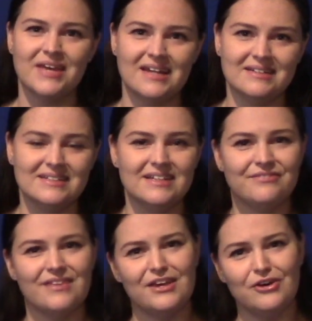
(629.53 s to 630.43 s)
And
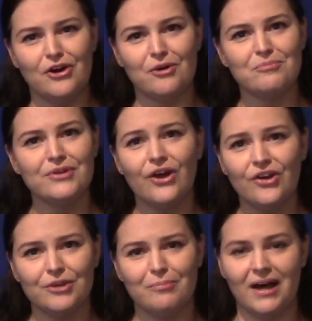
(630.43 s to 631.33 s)
if they are
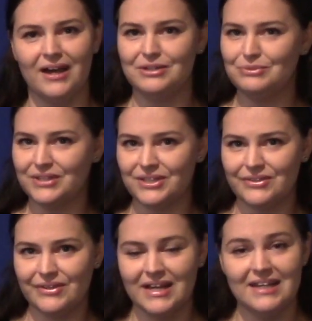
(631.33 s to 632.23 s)
preoccupied with
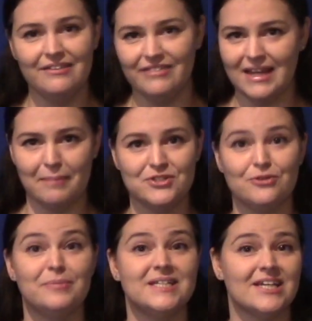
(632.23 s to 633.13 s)
living up to
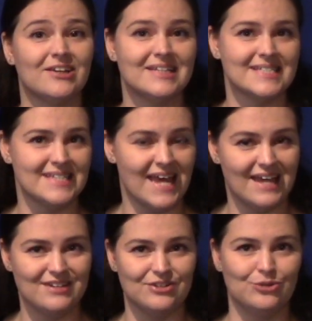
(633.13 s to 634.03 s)
a particular
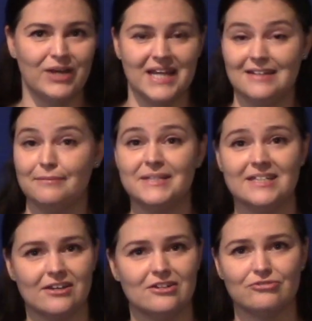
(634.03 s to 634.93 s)
standard or getting a
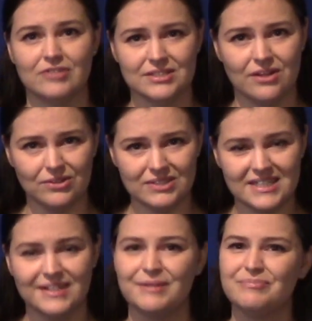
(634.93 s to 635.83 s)
particular result,
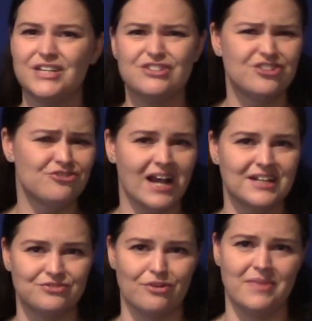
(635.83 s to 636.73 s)
it
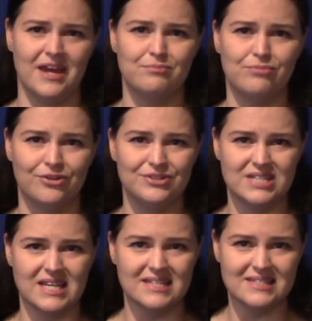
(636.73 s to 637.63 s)
detracts from that
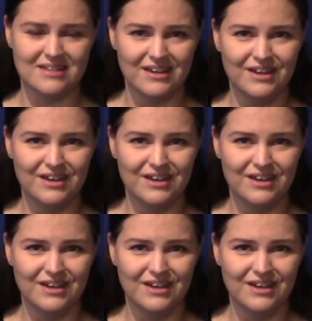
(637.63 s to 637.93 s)
process.